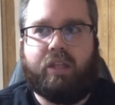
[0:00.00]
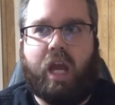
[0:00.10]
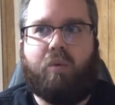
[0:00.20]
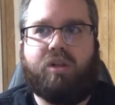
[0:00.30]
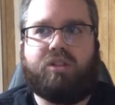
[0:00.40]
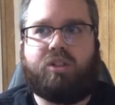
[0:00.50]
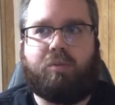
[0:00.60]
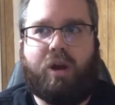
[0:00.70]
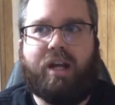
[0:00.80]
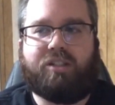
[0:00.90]
I wasn't
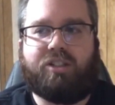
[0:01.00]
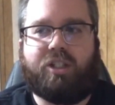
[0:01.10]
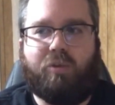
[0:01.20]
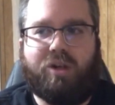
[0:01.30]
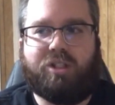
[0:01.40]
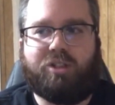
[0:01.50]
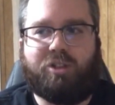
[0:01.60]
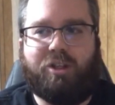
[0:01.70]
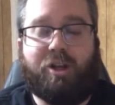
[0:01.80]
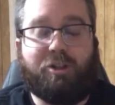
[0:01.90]
surprised that she wasn't
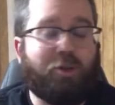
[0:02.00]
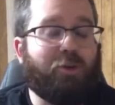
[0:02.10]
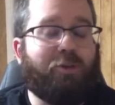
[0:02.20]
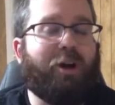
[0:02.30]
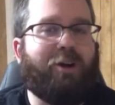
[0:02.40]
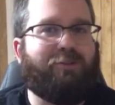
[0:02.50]
too